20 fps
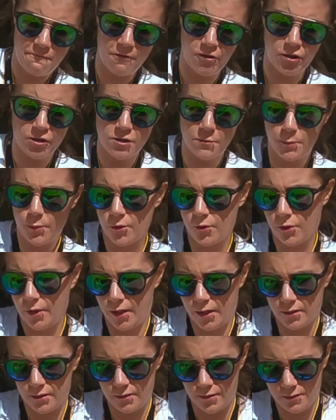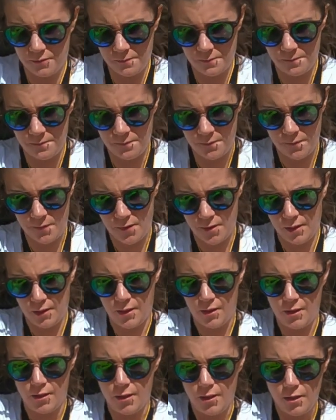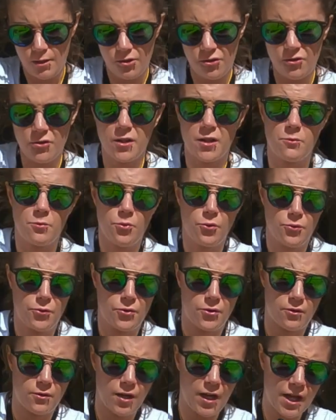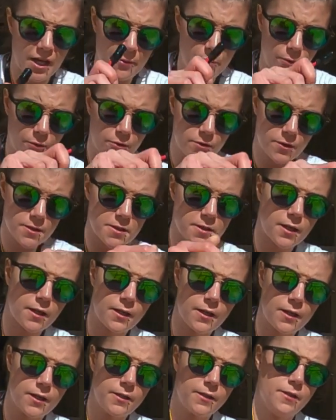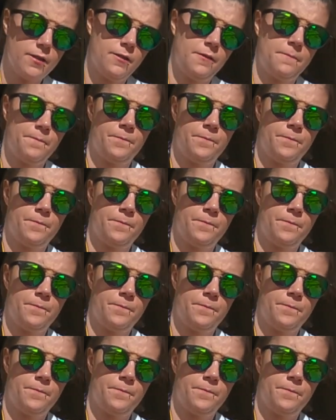First pocket, you can put your lipo inside.